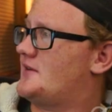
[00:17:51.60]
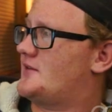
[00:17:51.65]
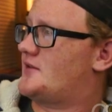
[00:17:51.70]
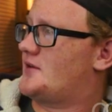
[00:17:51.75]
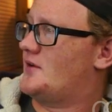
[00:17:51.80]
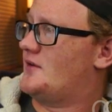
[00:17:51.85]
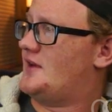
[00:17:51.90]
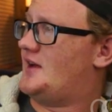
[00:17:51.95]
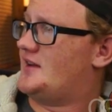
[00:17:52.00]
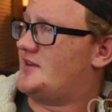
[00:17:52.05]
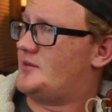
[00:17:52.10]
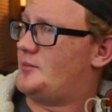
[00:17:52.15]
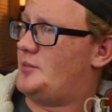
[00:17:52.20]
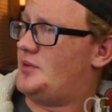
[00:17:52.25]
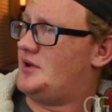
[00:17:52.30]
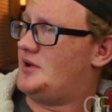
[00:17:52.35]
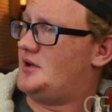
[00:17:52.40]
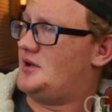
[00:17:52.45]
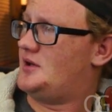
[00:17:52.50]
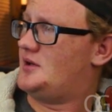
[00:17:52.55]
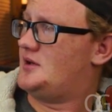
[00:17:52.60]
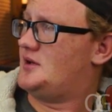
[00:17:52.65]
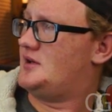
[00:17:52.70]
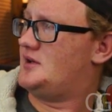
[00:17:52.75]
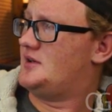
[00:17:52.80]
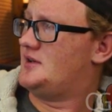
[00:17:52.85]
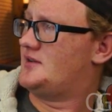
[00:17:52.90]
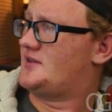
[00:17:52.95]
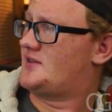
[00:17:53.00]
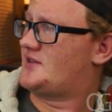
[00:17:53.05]
So that's been
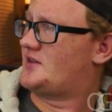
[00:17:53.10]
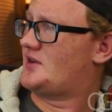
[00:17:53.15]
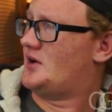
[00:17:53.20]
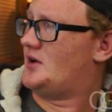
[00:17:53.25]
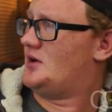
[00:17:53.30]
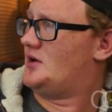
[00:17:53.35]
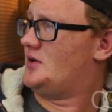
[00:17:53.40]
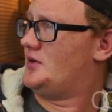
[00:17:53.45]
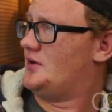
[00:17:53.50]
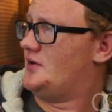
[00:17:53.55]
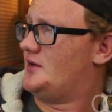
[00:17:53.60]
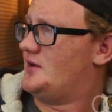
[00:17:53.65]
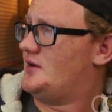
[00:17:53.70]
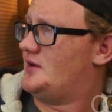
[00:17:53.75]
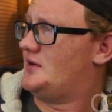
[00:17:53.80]
installed.